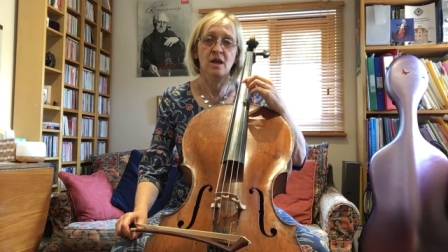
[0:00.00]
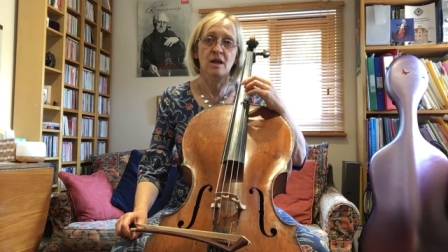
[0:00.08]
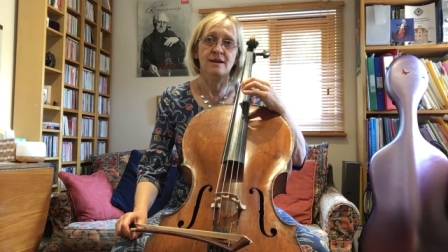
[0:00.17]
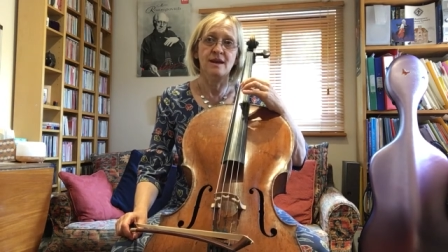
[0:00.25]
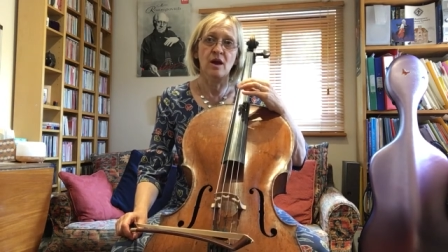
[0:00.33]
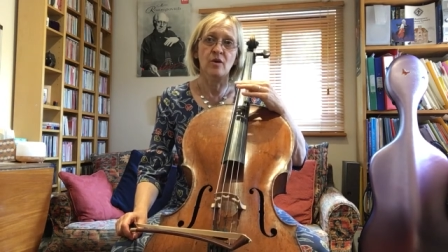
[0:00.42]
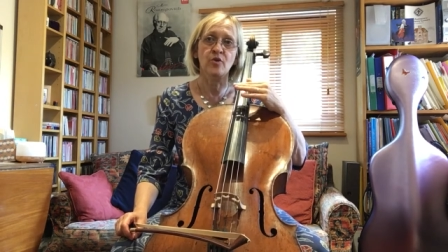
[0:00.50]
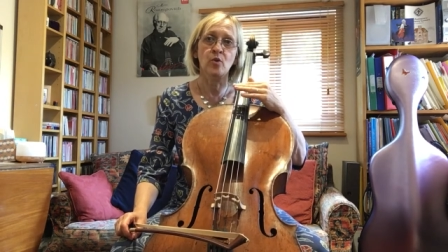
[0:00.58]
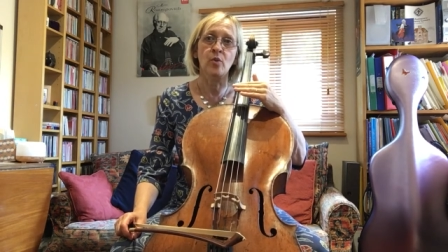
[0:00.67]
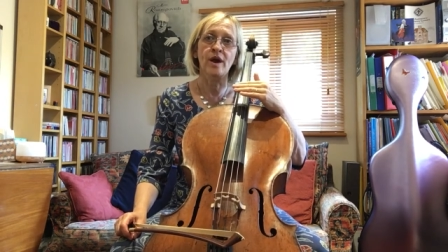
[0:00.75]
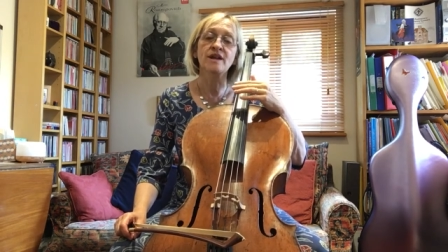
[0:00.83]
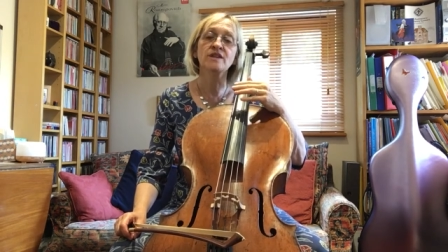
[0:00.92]
Now, the
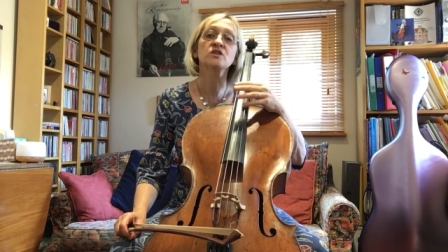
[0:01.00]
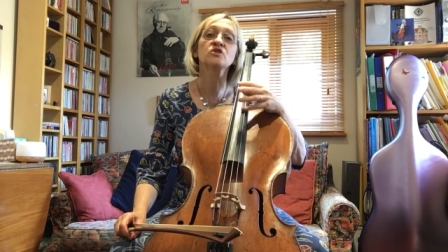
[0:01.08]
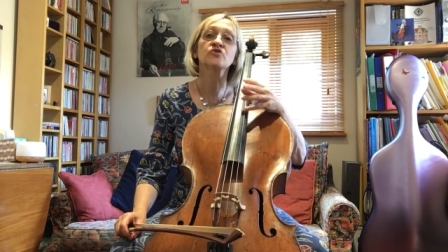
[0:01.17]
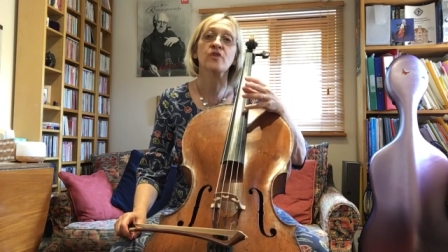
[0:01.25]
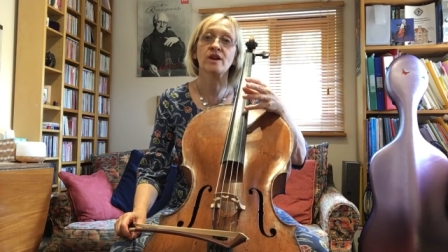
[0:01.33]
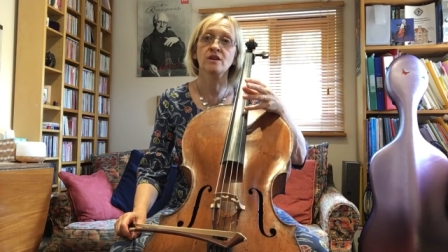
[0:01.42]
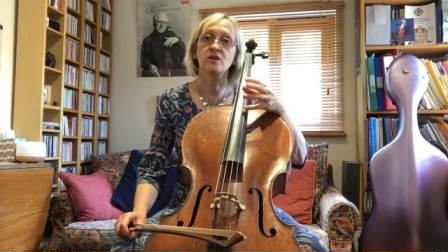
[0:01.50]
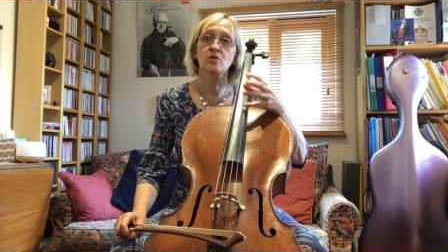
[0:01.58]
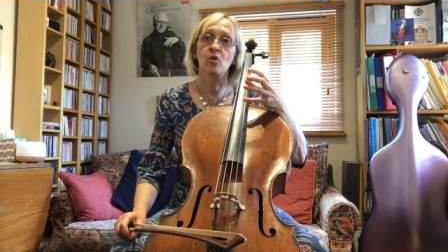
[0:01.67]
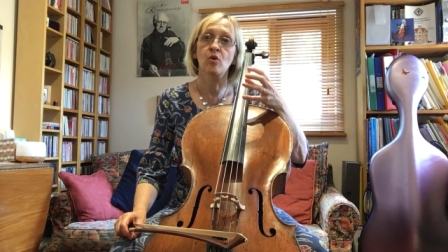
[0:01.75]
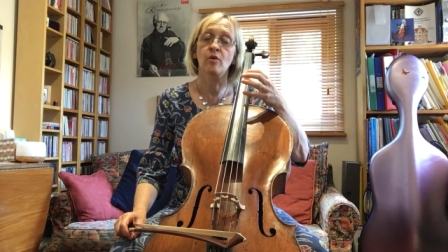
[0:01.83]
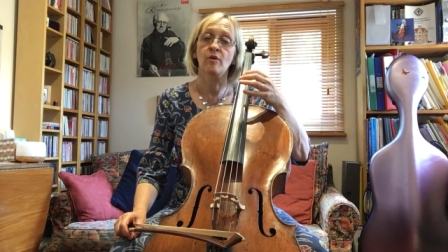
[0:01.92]
way to train
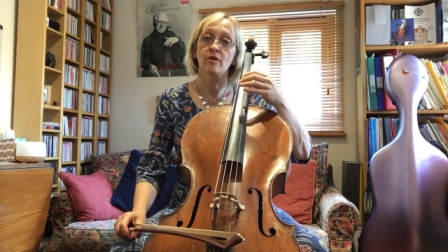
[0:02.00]
your